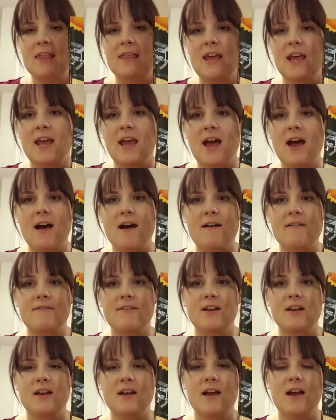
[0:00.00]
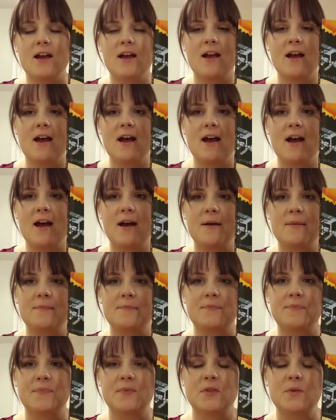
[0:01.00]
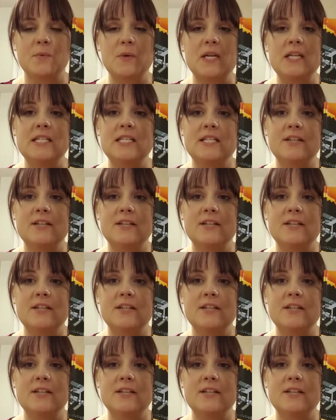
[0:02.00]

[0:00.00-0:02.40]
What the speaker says: They have 3